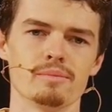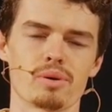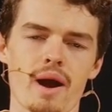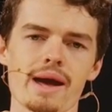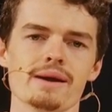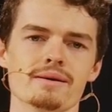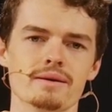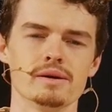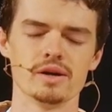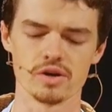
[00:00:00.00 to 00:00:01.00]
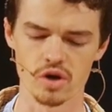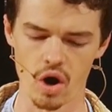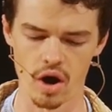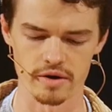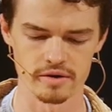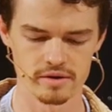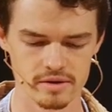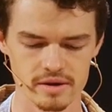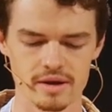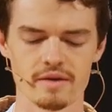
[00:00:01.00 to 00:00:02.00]
Pray, God,
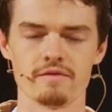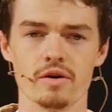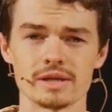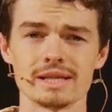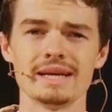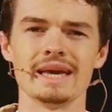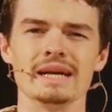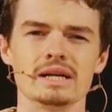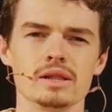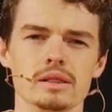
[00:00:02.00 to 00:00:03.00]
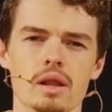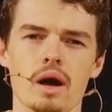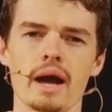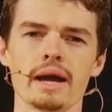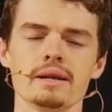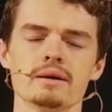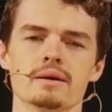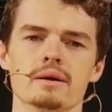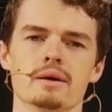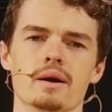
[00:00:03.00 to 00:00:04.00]
firstly, incline
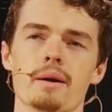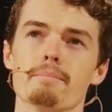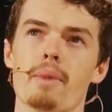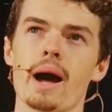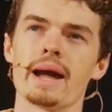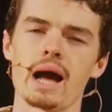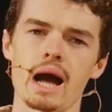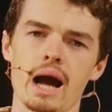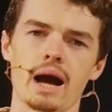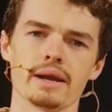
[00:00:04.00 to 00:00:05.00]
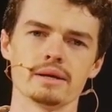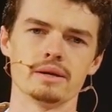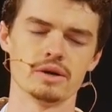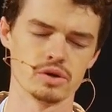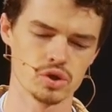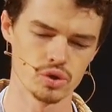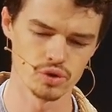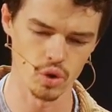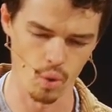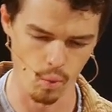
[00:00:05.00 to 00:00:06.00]
my heart to
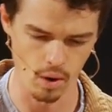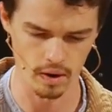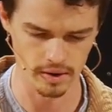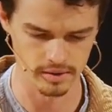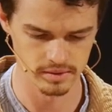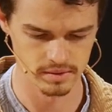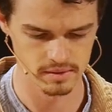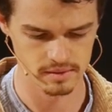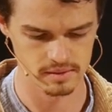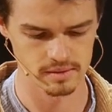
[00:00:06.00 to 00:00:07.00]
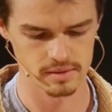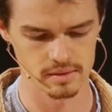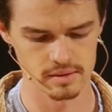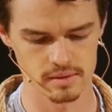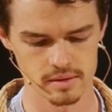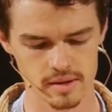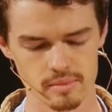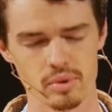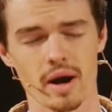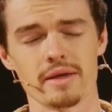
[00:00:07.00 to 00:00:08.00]
your word.
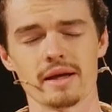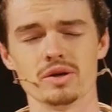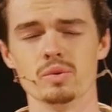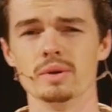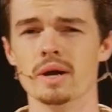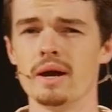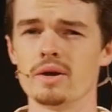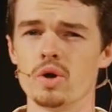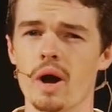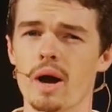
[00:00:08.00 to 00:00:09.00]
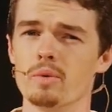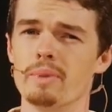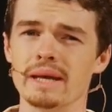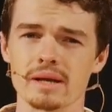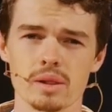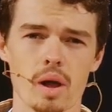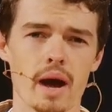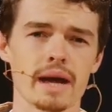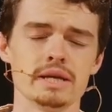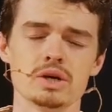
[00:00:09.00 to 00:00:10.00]
Pray that your heart would be
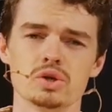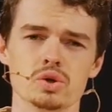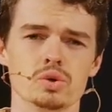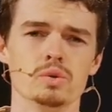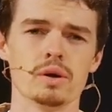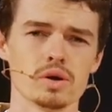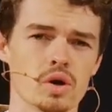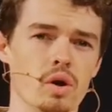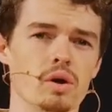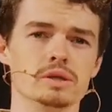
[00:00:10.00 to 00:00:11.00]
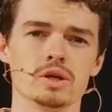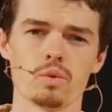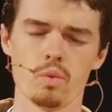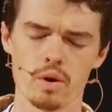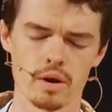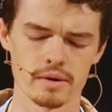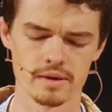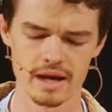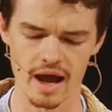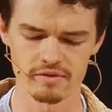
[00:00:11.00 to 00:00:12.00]
inclined to God's word.
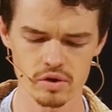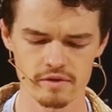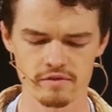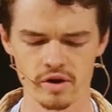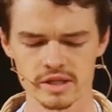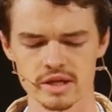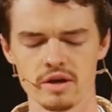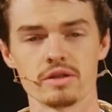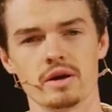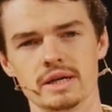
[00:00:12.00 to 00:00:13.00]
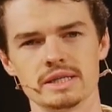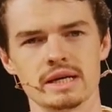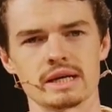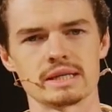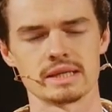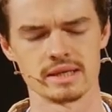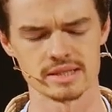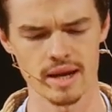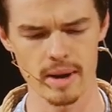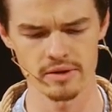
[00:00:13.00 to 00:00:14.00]
Have a look at verse 36.
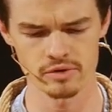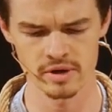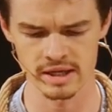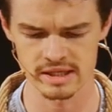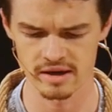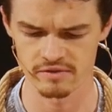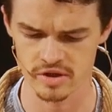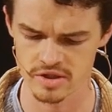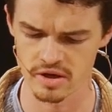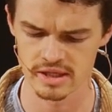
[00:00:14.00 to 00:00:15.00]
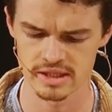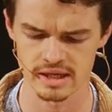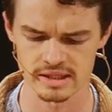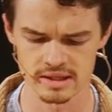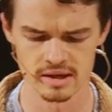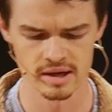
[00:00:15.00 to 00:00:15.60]
Psalm 119, verse 36.